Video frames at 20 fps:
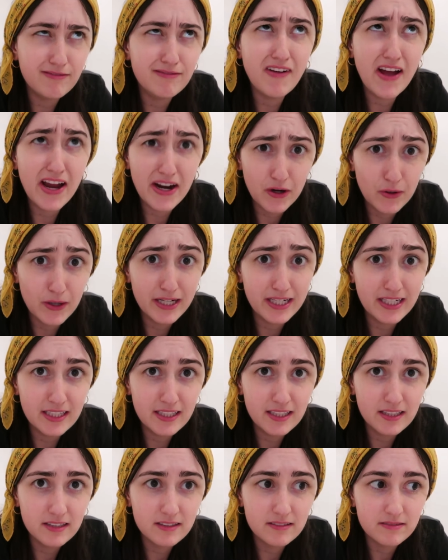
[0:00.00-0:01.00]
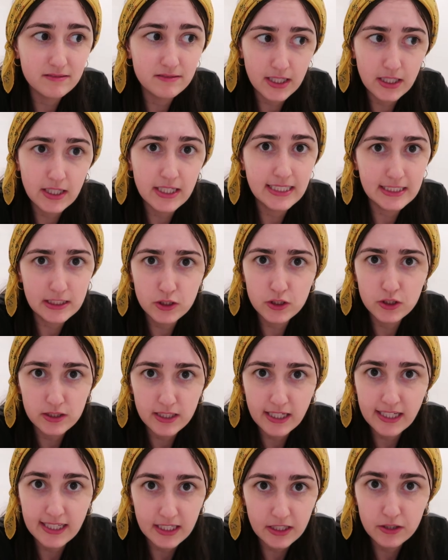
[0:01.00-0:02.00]
into
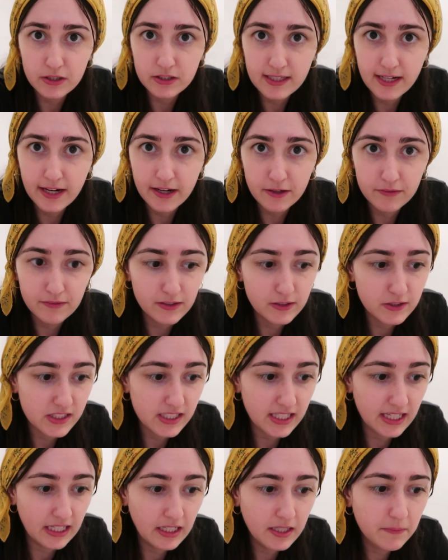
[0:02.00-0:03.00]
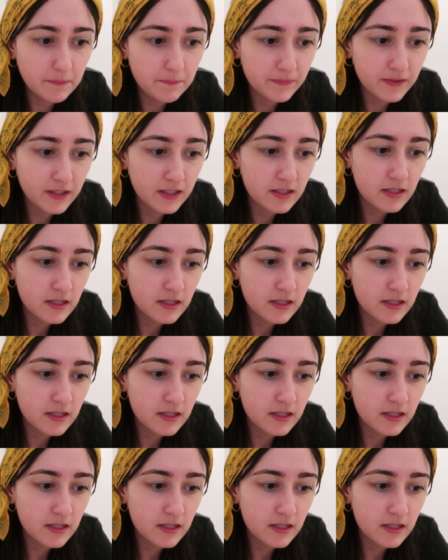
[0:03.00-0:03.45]
taking good care of their skin.